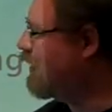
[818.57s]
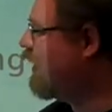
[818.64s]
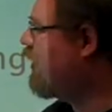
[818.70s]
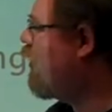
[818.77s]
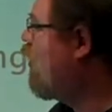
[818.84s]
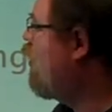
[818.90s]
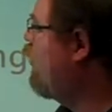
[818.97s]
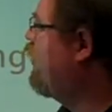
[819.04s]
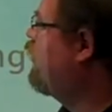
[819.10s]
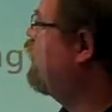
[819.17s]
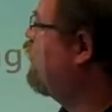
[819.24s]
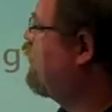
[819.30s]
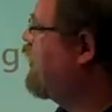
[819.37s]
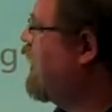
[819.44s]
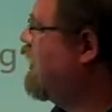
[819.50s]
their own
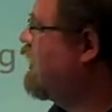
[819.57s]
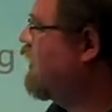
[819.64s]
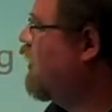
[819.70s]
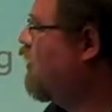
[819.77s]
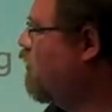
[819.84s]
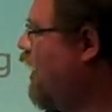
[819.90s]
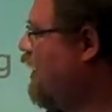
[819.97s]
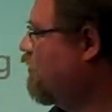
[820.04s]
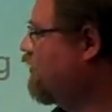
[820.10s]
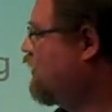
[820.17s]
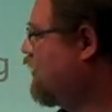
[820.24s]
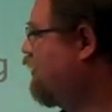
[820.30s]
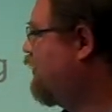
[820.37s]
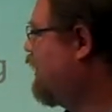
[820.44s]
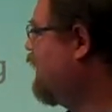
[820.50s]
understanding around
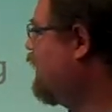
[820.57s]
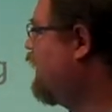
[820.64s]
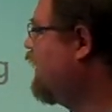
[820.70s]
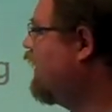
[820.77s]
something,